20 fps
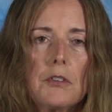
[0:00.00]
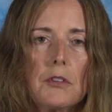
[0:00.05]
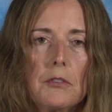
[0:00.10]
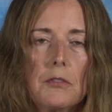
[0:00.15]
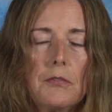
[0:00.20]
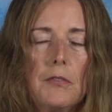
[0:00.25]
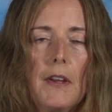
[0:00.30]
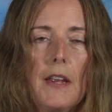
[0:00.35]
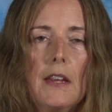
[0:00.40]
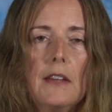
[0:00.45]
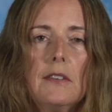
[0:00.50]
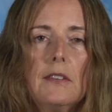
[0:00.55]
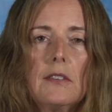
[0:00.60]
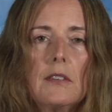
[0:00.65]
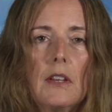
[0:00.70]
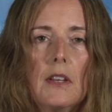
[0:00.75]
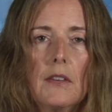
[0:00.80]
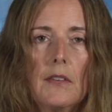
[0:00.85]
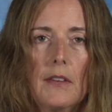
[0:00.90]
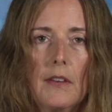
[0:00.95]
to face
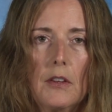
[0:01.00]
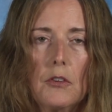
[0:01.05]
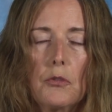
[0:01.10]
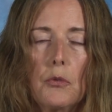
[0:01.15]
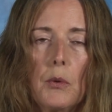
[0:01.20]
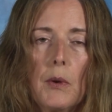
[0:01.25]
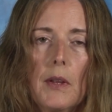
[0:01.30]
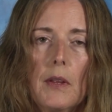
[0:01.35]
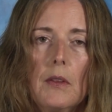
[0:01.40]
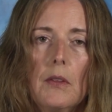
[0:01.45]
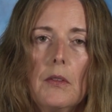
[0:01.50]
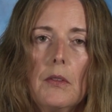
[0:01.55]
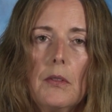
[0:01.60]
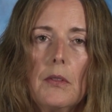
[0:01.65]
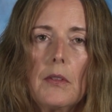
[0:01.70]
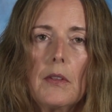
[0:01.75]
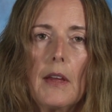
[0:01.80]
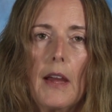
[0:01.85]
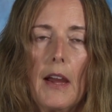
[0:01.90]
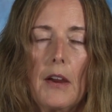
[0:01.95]
and live with
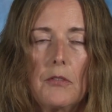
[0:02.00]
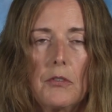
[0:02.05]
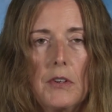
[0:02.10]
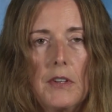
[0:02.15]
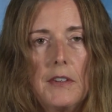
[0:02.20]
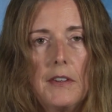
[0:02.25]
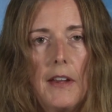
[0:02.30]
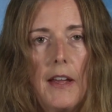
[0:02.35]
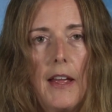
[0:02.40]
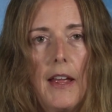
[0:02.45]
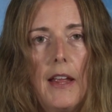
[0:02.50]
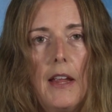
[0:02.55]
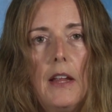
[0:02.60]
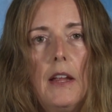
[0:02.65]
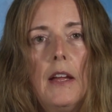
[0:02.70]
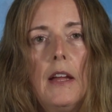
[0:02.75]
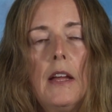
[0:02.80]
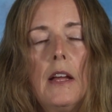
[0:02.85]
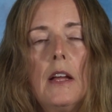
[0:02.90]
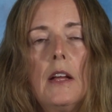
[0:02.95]
every
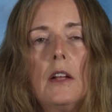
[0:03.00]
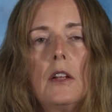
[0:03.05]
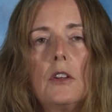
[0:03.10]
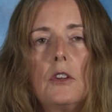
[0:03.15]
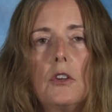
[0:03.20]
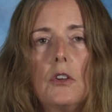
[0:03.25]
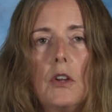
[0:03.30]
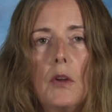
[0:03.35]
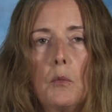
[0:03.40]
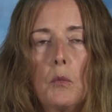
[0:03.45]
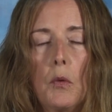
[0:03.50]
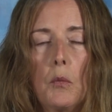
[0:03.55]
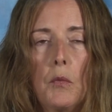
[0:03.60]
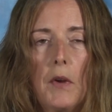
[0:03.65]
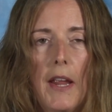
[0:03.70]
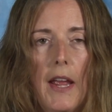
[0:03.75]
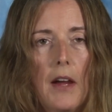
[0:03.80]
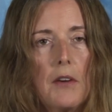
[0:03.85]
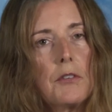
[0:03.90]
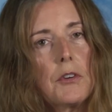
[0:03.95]
day when
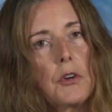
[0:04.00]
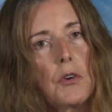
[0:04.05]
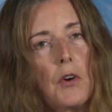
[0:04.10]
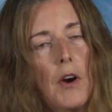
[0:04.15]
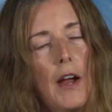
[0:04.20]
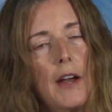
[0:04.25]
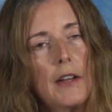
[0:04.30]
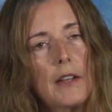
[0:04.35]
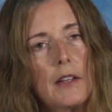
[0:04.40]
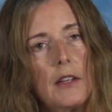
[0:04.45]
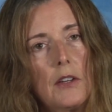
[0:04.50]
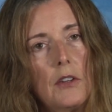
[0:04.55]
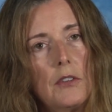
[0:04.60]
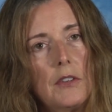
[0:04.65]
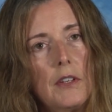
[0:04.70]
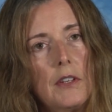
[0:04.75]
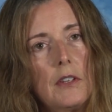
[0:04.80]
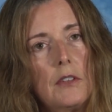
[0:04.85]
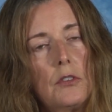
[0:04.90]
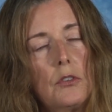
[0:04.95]
we have a chronic
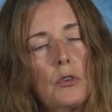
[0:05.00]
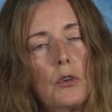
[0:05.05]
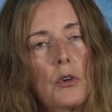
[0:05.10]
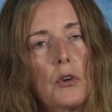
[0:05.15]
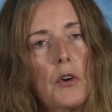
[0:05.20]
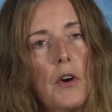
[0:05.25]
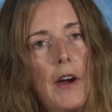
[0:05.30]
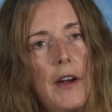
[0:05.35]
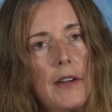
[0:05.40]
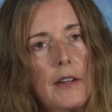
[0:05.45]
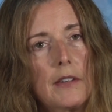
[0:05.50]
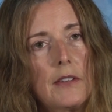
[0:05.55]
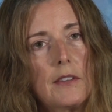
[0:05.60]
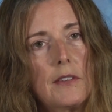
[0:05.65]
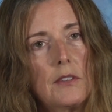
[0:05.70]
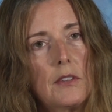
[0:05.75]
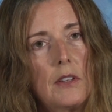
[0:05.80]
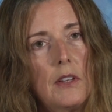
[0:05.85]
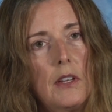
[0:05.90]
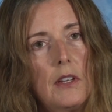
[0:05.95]
illness or a chronic
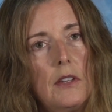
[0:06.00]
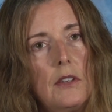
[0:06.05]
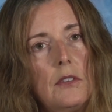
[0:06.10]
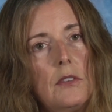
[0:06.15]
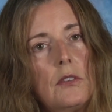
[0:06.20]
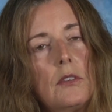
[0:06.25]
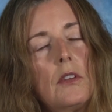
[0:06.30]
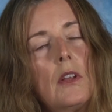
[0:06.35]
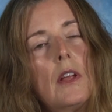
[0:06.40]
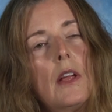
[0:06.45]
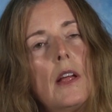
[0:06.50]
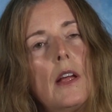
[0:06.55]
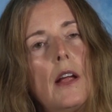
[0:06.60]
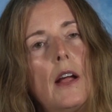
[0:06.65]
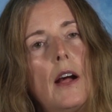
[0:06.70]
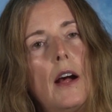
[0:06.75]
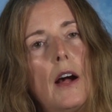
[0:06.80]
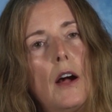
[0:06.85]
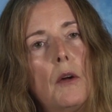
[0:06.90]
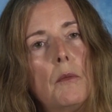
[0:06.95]
disease,
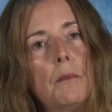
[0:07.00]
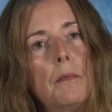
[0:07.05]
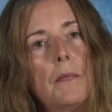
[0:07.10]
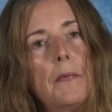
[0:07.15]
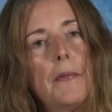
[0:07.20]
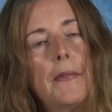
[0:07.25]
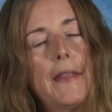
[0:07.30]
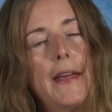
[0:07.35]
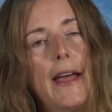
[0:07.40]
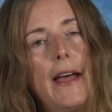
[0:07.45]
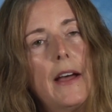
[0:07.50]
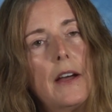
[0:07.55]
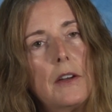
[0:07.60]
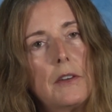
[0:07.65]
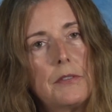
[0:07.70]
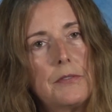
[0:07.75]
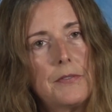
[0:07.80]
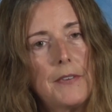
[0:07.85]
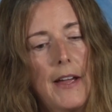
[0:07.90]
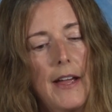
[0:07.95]
that
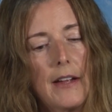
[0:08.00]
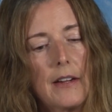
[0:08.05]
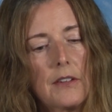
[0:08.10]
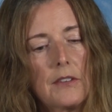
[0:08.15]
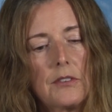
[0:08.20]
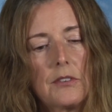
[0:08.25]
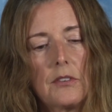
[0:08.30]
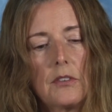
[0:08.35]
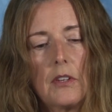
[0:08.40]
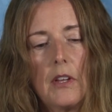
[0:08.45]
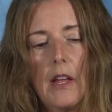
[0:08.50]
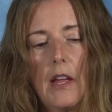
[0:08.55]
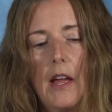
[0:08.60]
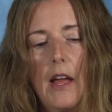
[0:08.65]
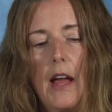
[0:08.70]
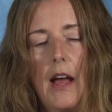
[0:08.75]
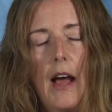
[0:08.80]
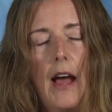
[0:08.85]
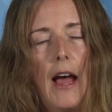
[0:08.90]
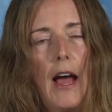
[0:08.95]
affects
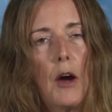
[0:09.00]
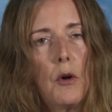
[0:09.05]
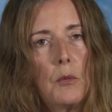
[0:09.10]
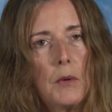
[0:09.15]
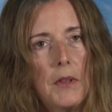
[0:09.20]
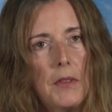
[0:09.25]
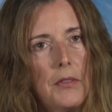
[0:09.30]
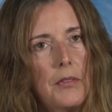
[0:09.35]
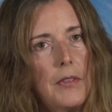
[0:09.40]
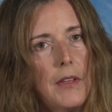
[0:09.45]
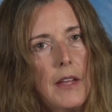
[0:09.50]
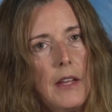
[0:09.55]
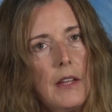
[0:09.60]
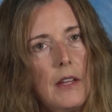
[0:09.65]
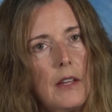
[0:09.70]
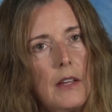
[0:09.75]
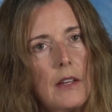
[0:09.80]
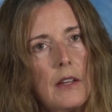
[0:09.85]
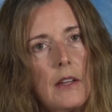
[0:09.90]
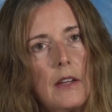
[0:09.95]
how we
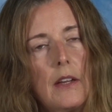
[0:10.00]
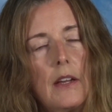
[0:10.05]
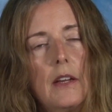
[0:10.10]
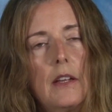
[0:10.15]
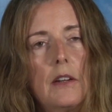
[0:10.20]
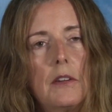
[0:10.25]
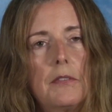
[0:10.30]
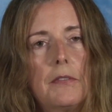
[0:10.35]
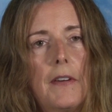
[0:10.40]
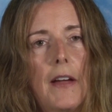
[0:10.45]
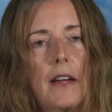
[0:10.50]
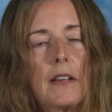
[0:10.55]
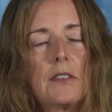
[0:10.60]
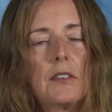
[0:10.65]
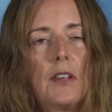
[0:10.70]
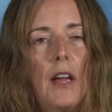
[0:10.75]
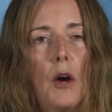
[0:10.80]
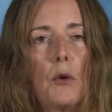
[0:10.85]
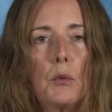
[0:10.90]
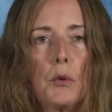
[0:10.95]
think, it
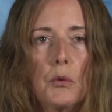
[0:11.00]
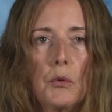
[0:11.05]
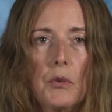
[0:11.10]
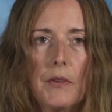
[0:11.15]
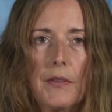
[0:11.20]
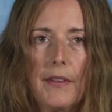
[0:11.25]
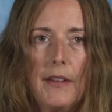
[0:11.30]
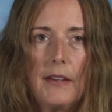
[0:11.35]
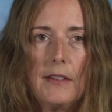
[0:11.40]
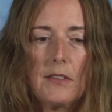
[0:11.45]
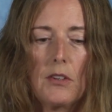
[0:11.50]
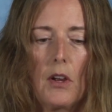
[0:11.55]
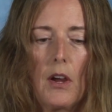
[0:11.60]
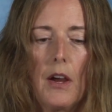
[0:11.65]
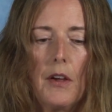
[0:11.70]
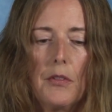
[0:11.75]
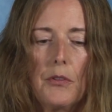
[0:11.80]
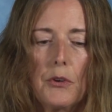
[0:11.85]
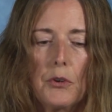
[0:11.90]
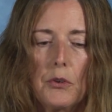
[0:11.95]
affects how we relate to
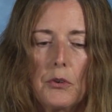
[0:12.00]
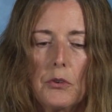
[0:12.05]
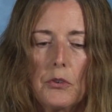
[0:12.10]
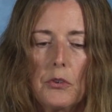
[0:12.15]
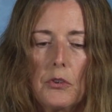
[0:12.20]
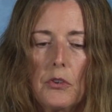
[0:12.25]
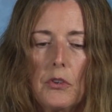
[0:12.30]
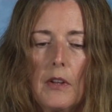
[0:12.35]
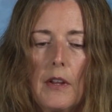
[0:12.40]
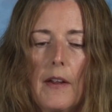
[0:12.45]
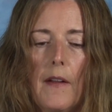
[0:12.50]
others,